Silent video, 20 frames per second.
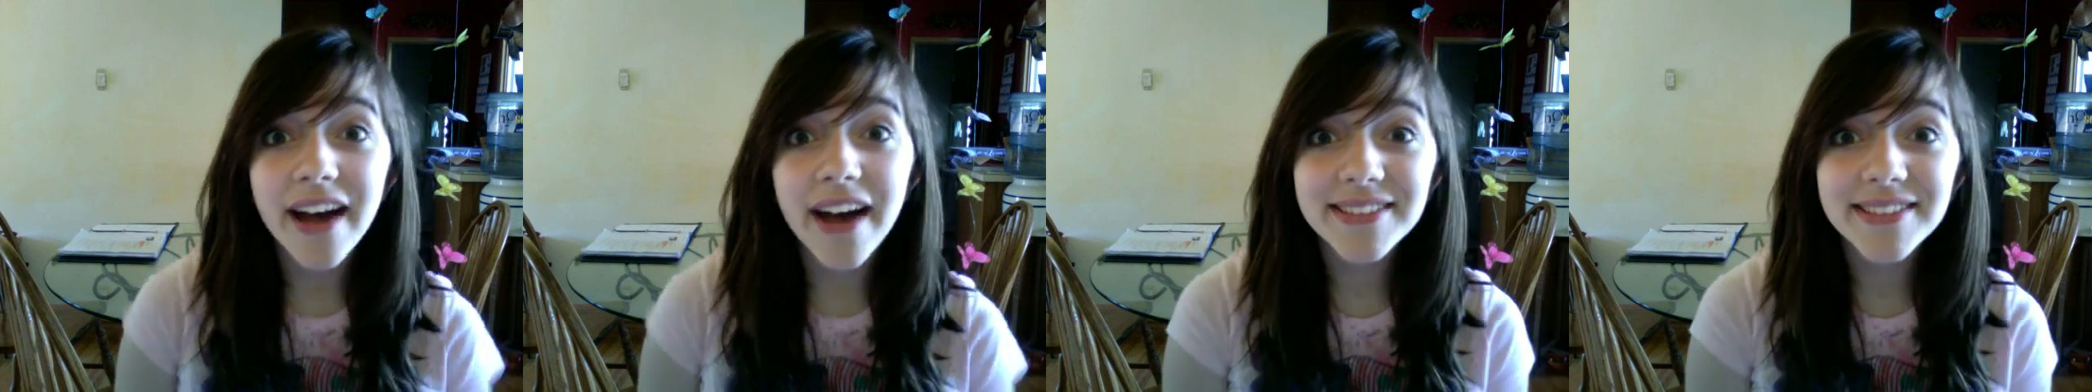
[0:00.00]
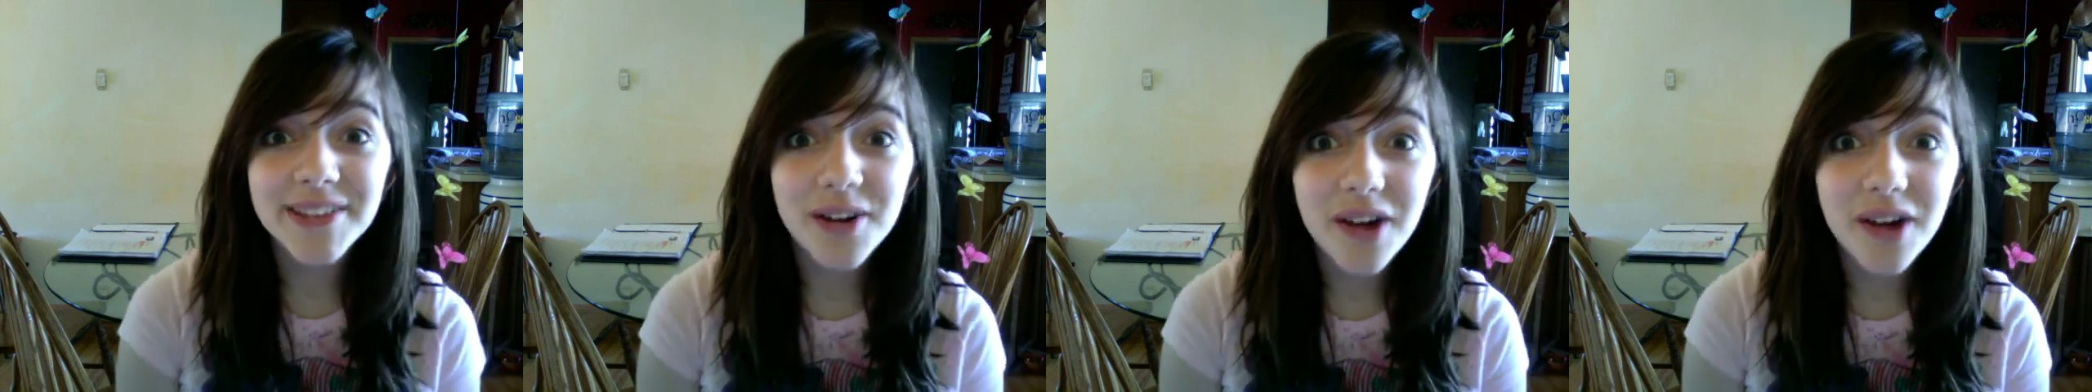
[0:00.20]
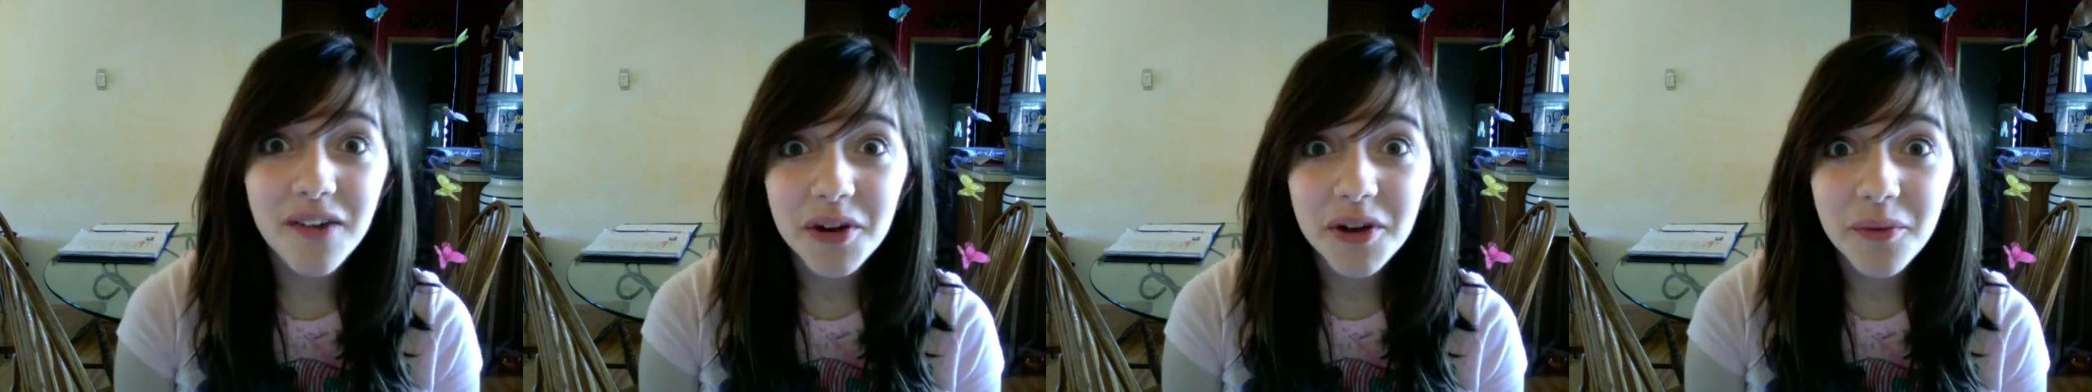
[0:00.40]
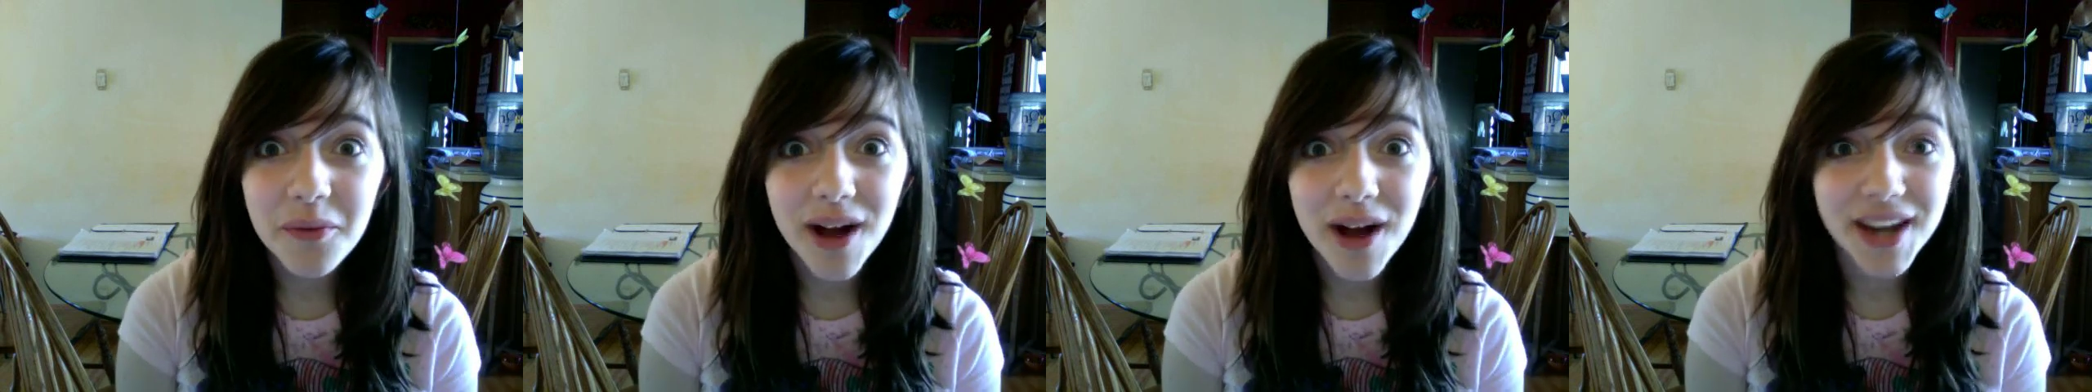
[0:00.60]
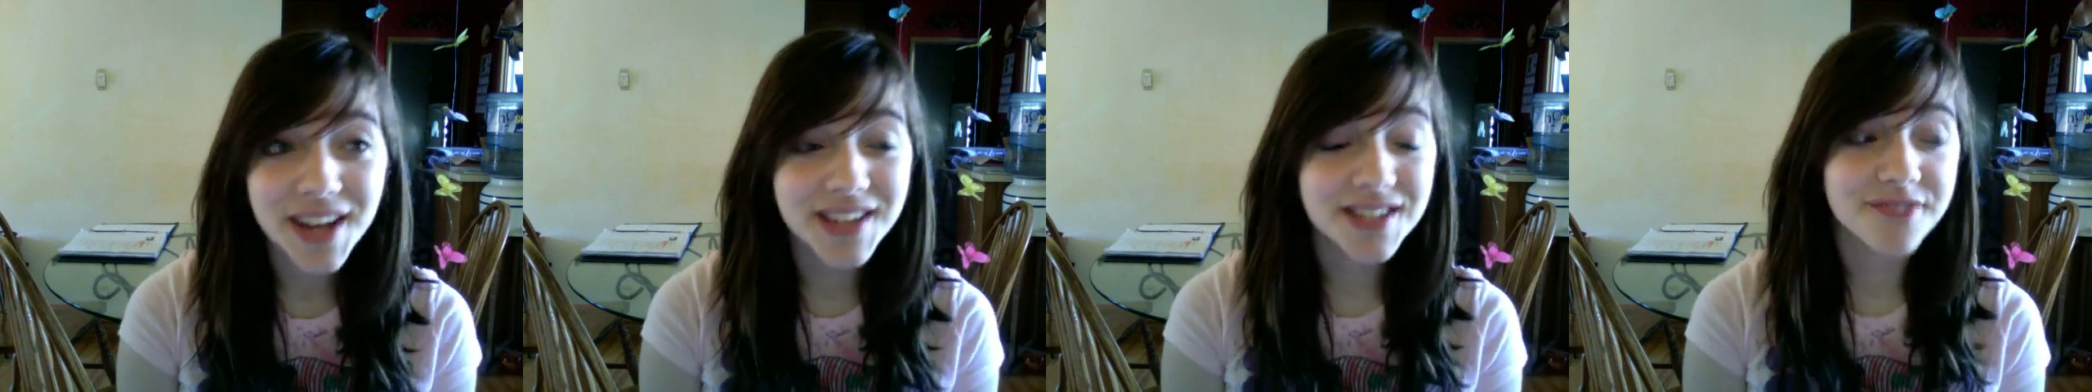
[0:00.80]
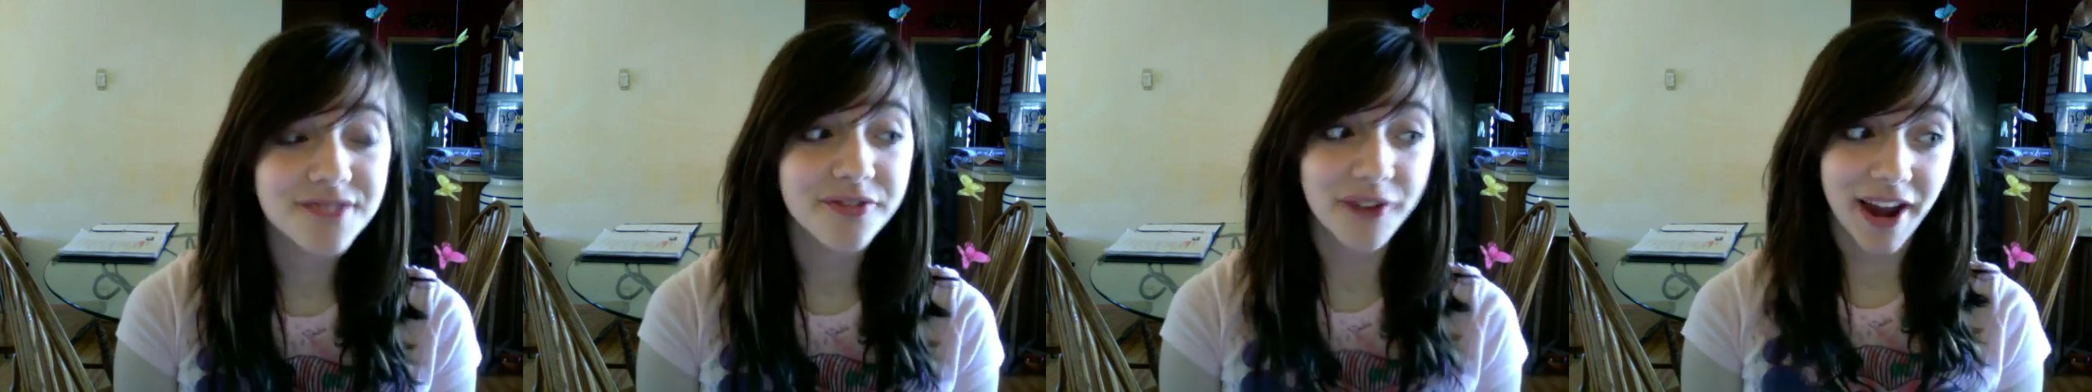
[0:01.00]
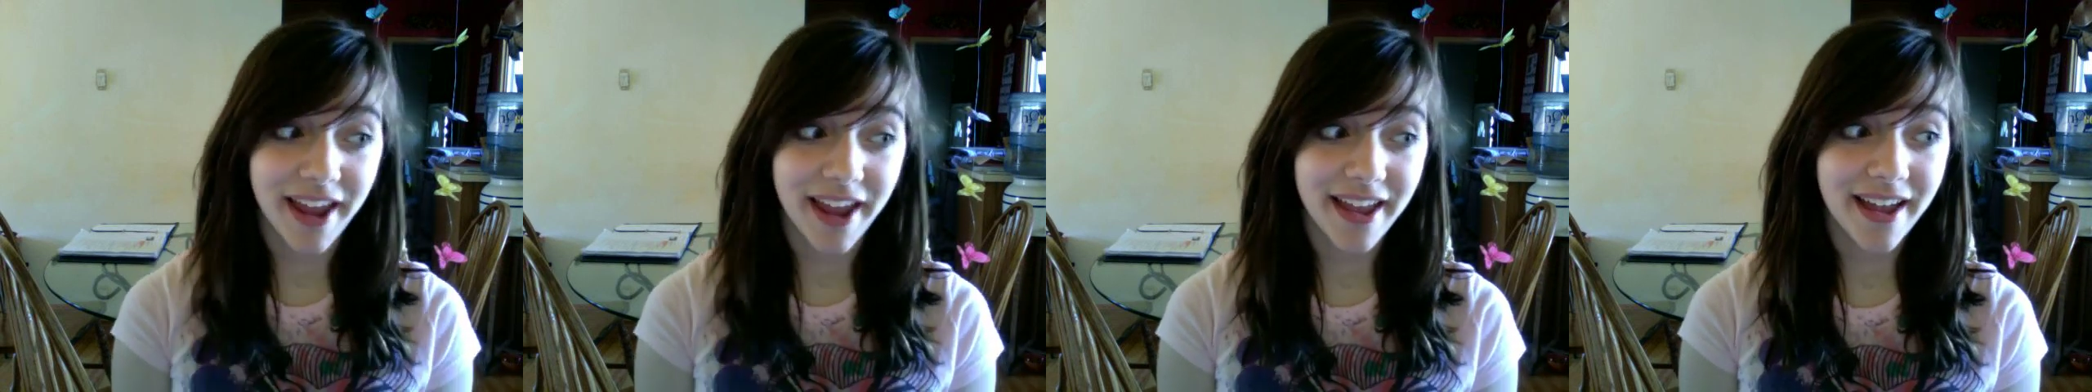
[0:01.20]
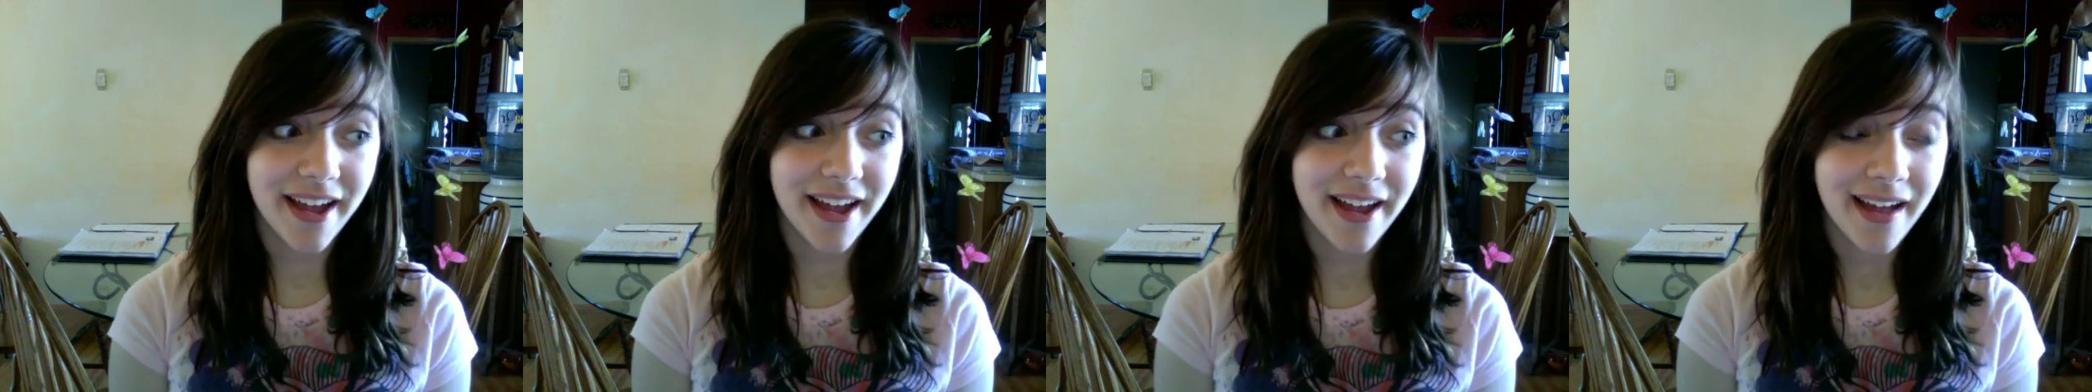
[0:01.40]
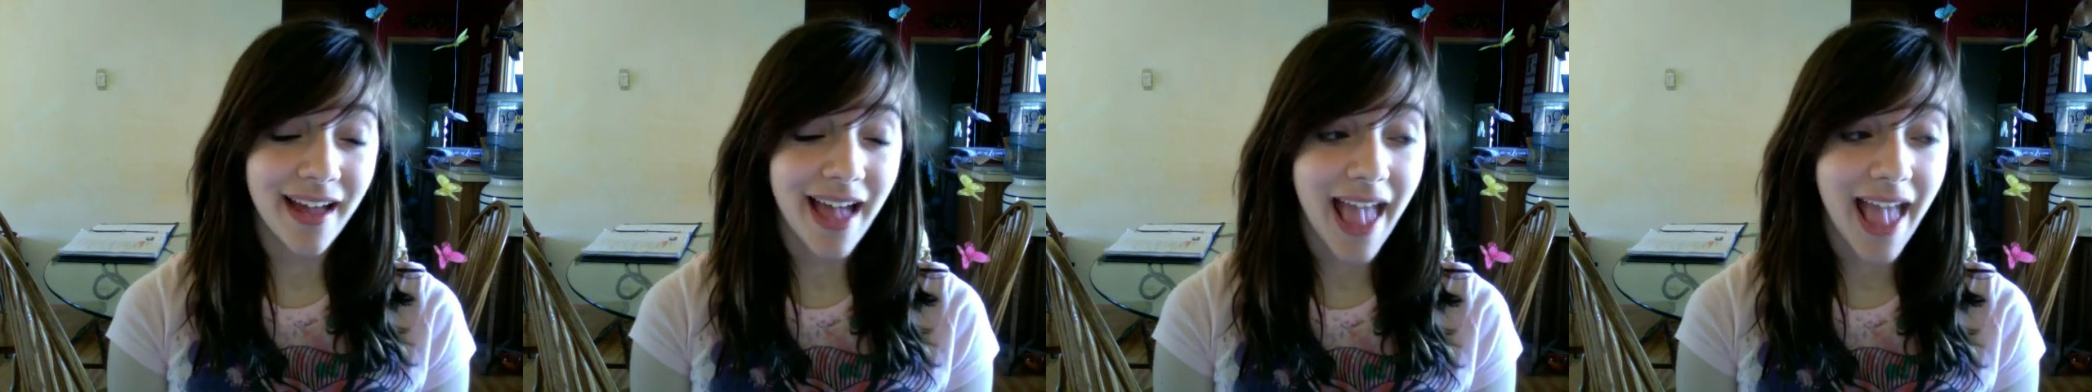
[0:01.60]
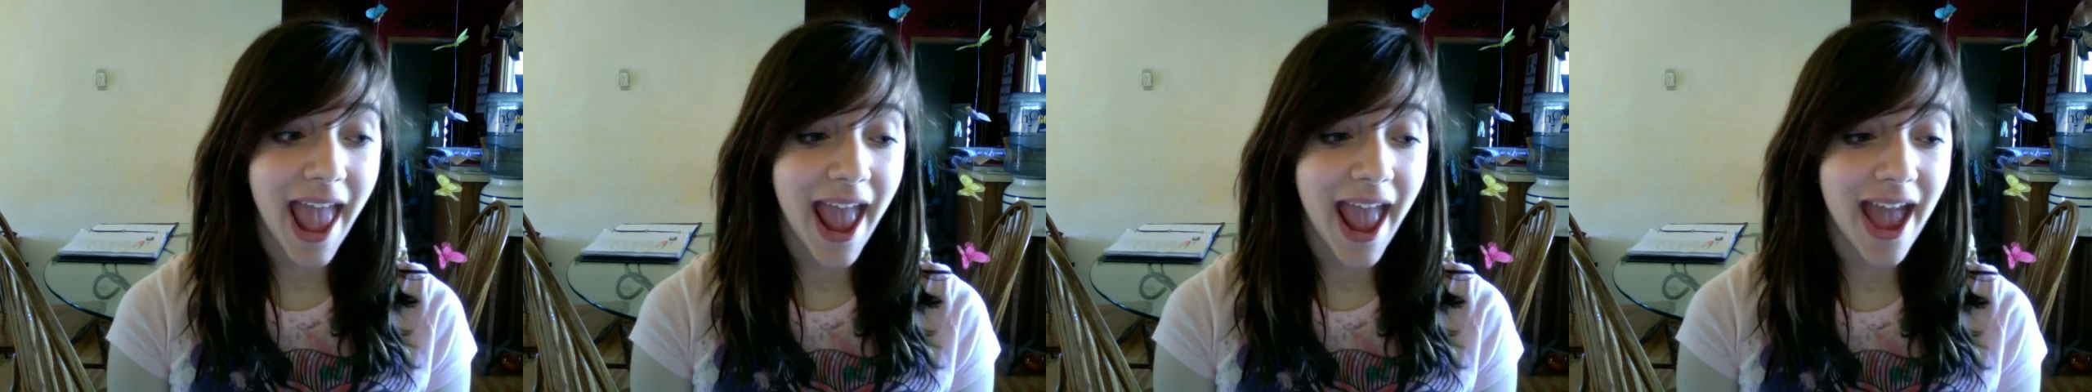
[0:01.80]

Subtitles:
Hello everyone, it's Franca,